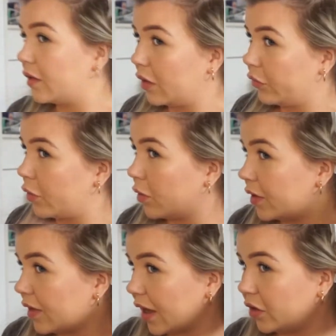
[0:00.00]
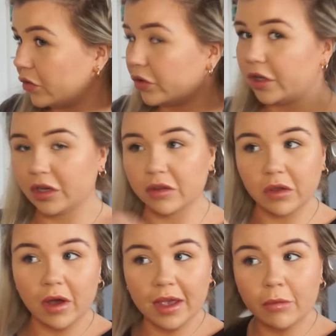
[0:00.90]
so now I've got one side done and you can
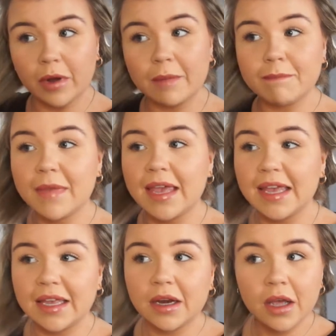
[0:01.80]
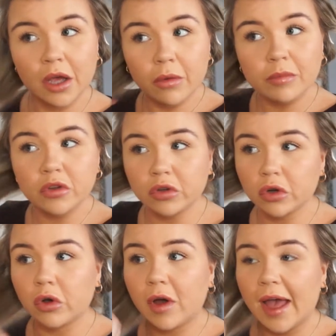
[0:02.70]
sort of get what I mean. I'm just going
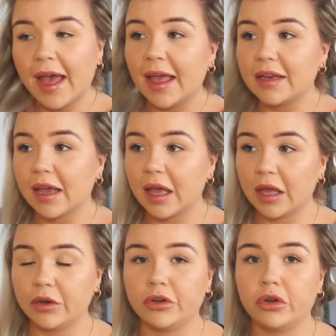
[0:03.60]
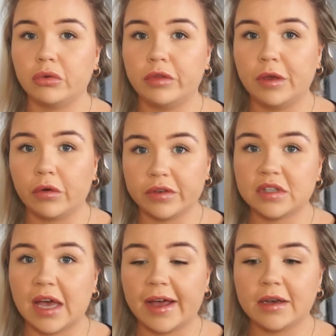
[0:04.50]
to go ahead and do the other
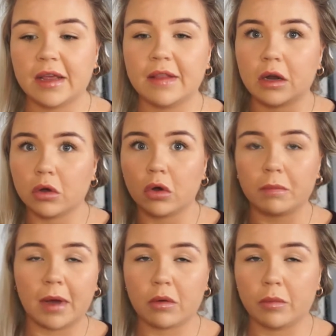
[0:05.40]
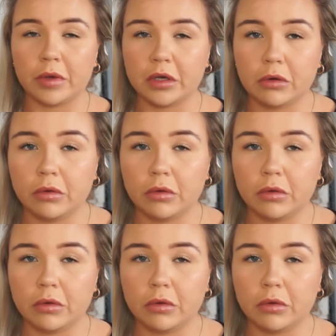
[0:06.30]
side and then I'll come back when we can do